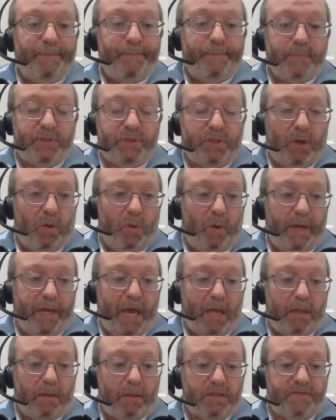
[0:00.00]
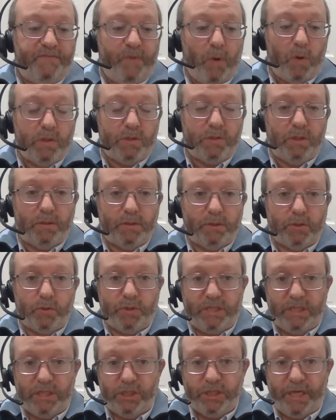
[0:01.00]
So again, let's focus on the
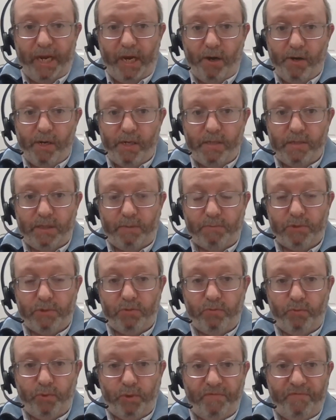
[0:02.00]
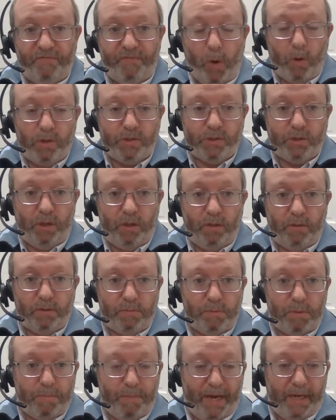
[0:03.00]
strategic areas that we should really focus on
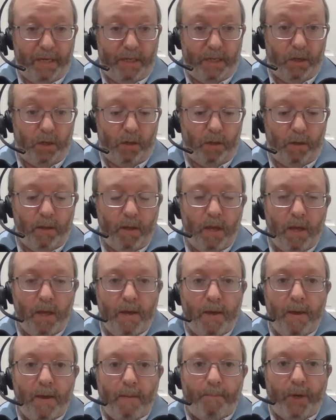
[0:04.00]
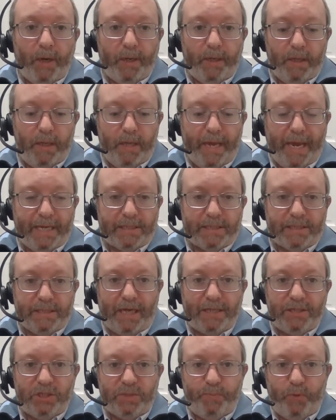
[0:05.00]
to be made here. But again, it's
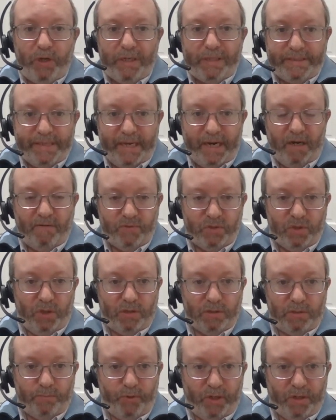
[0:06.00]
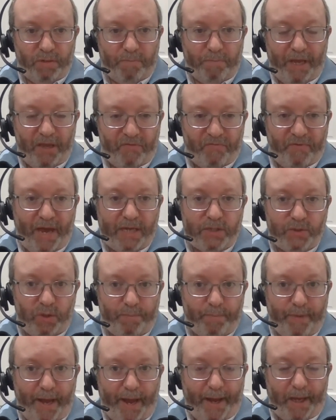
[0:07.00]
not just putting tariffs on to bring
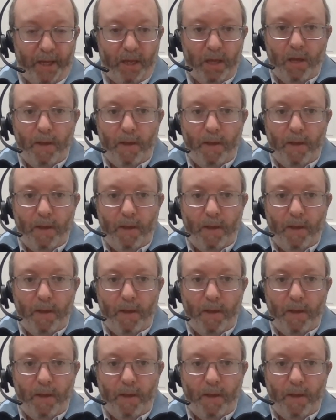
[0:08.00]
manufacturing back.